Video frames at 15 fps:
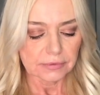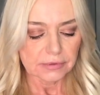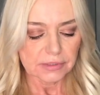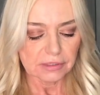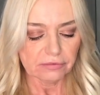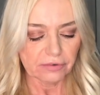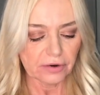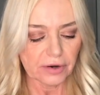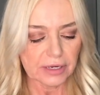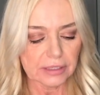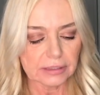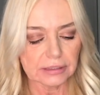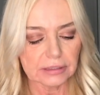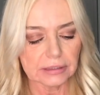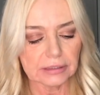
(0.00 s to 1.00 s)
It's a very
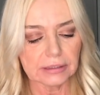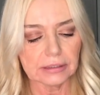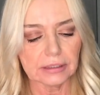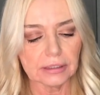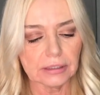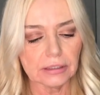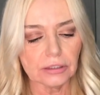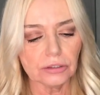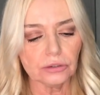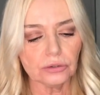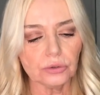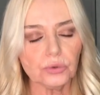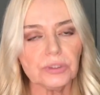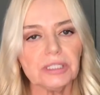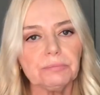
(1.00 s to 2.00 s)

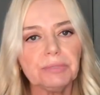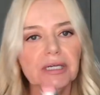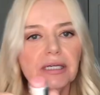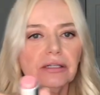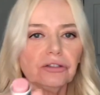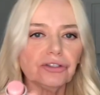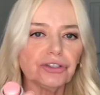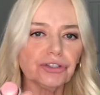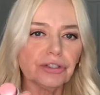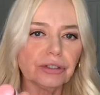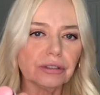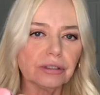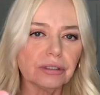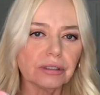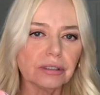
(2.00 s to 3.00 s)
nude peach.
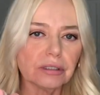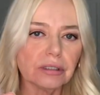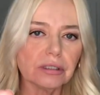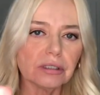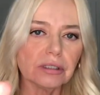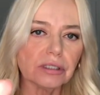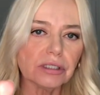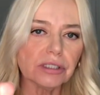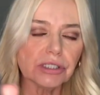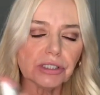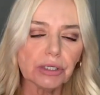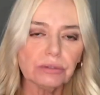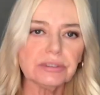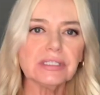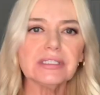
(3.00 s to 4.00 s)

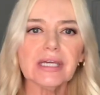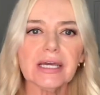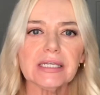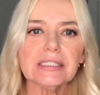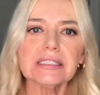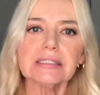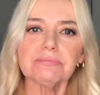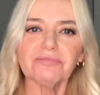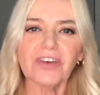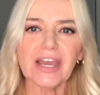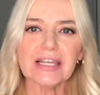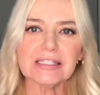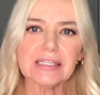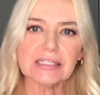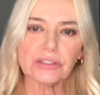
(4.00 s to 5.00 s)
So today's
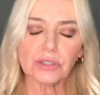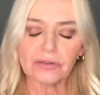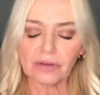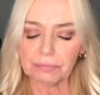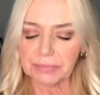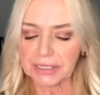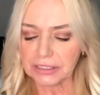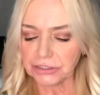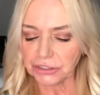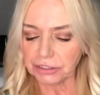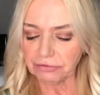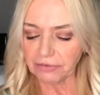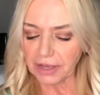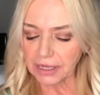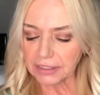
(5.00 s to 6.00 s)
face is sort of a peachy
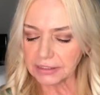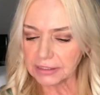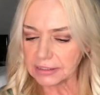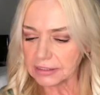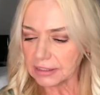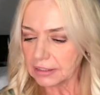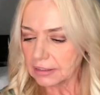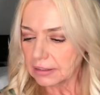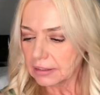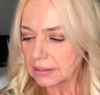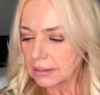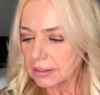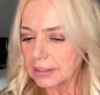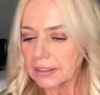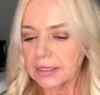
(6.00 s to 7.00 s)
face.
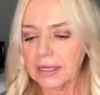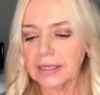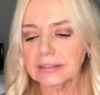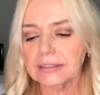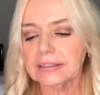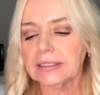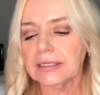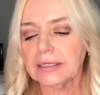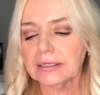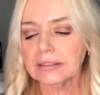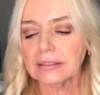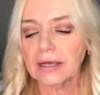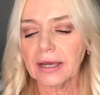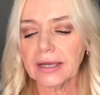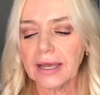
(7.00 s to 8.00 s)
And
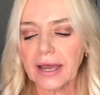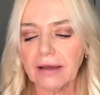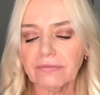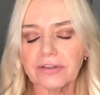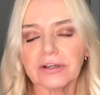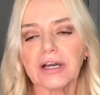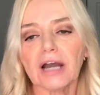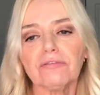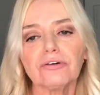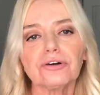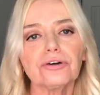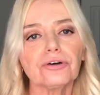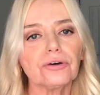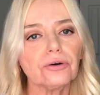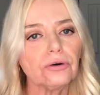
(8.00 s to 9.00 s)
again, I have the
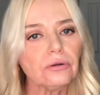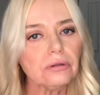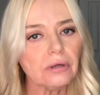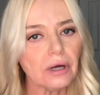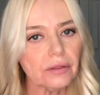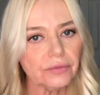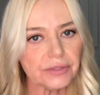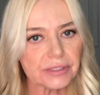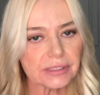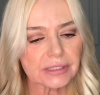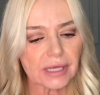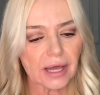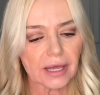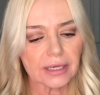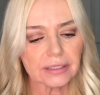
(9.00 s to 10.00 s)
CoverGirl on this
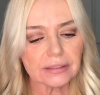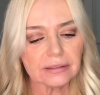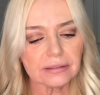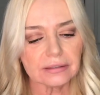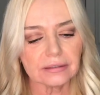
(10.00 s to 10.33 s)
side